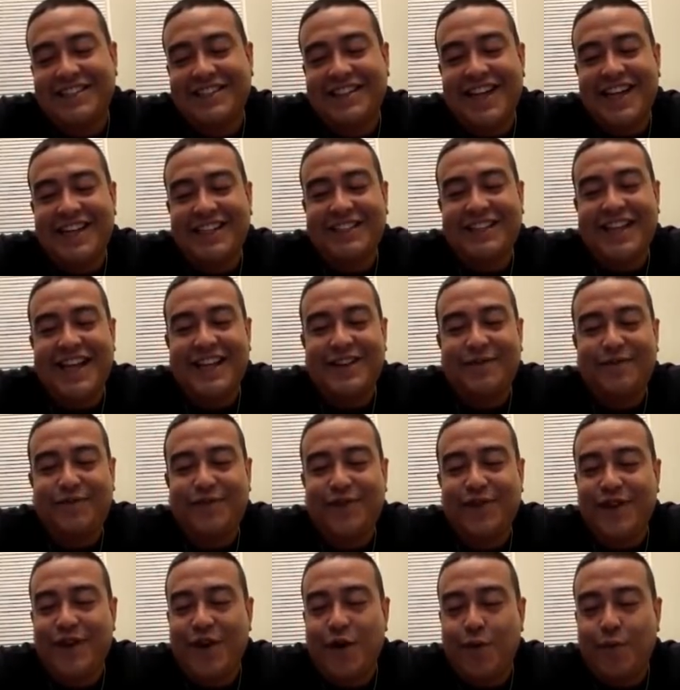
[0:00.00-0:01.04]
That's that,
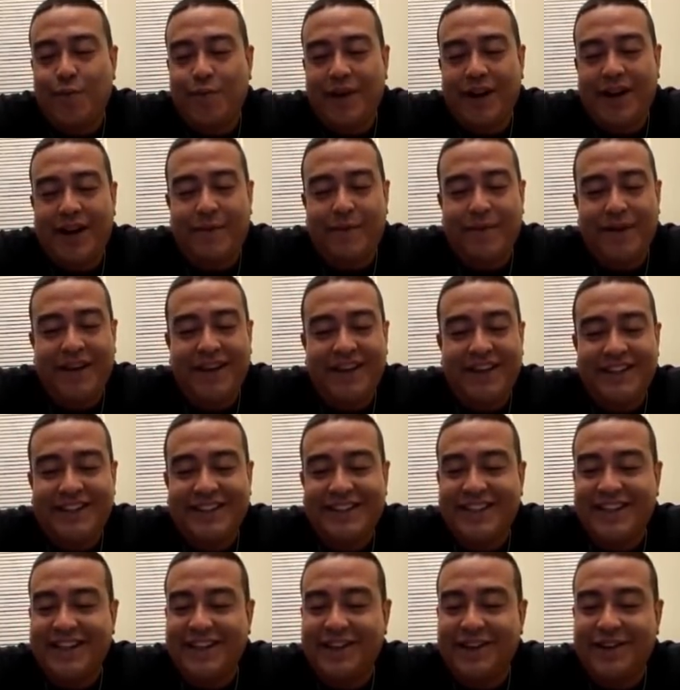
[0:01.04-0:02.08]
you know, but I mean,
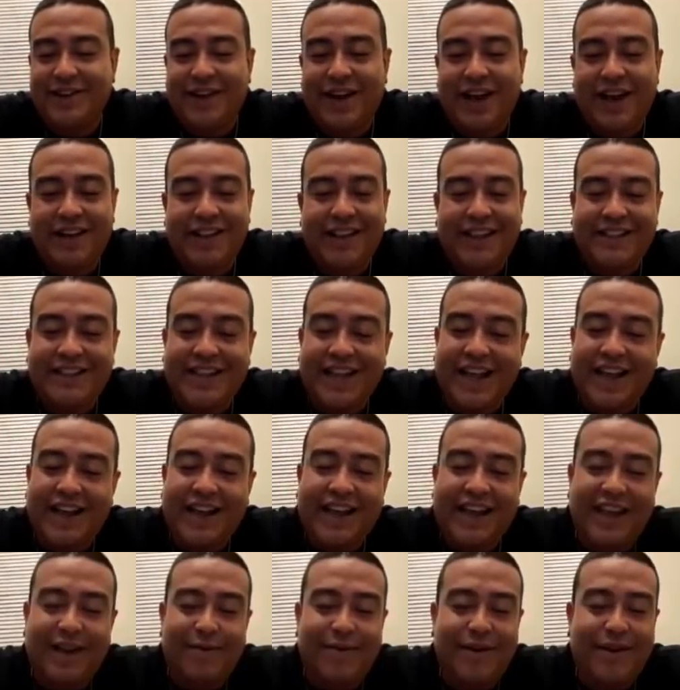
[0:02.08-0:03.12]
shit, you know, that's how I
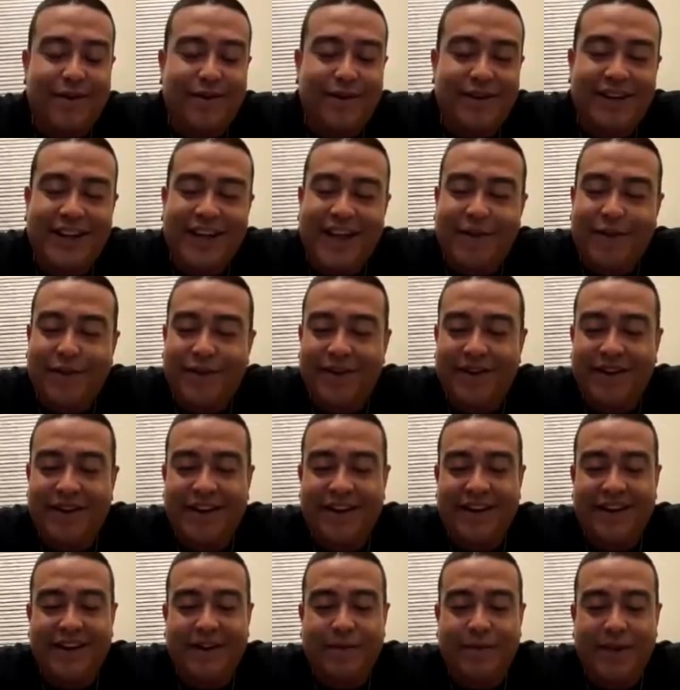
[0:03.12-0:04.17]
came out with that one.
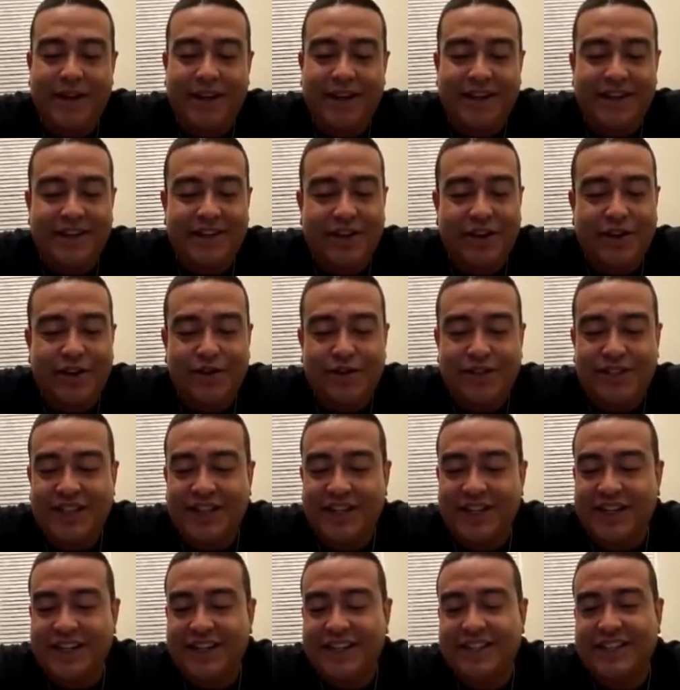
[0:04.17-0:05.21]
And I mean, you know,
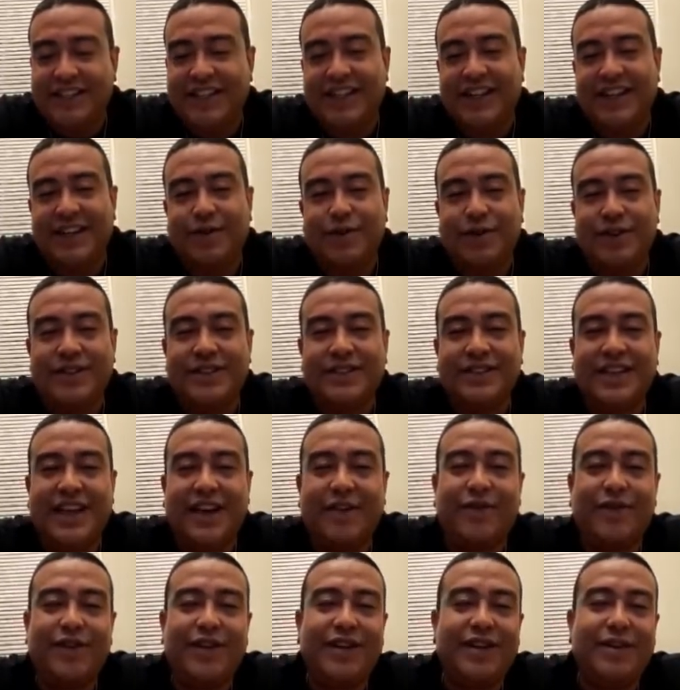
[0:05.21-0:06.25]
City to City was
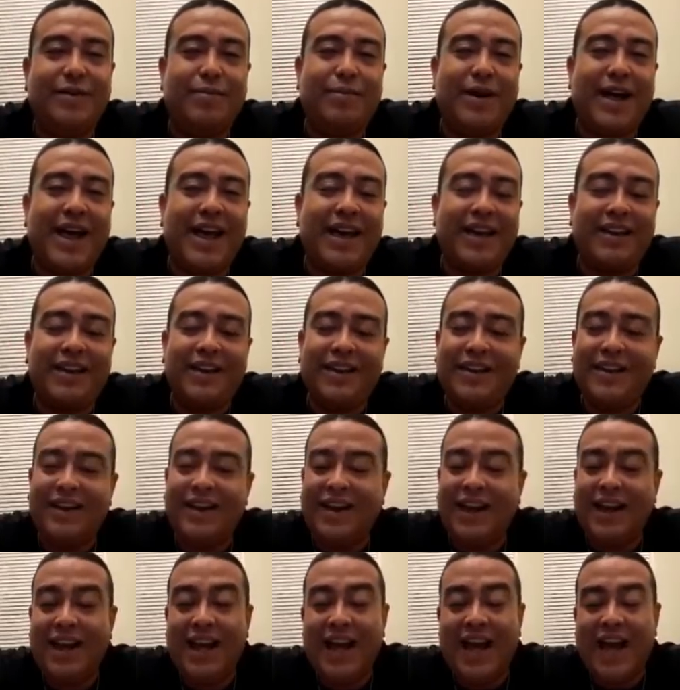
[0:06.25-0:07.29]
definitely the banger.
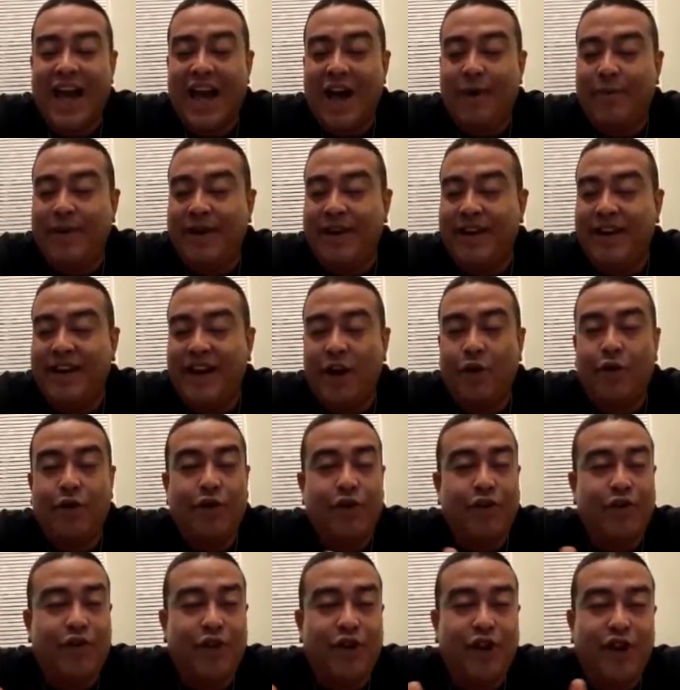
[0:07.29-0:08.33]
I mean, I don't
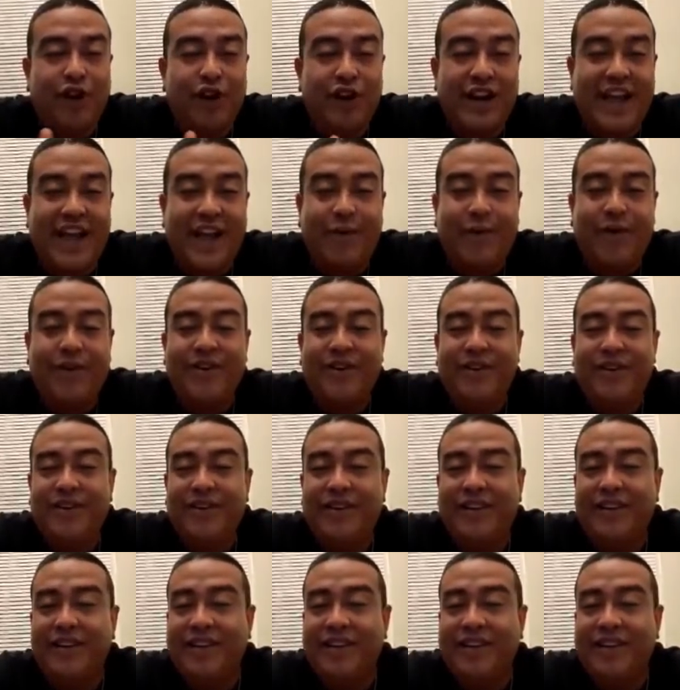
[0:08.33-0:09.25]
know if you heard that one.